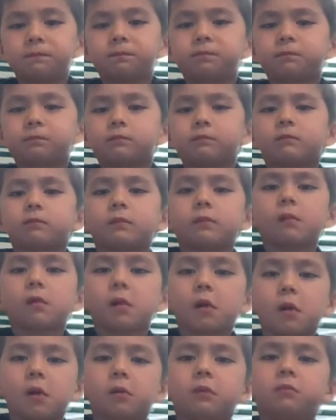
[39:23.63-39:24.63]

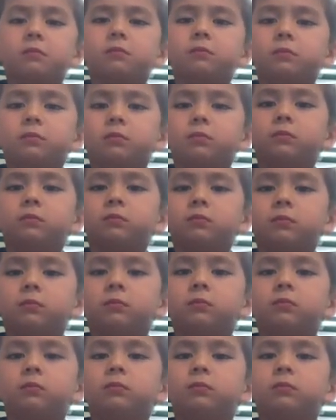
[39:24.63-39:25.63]
This person isn't speaking.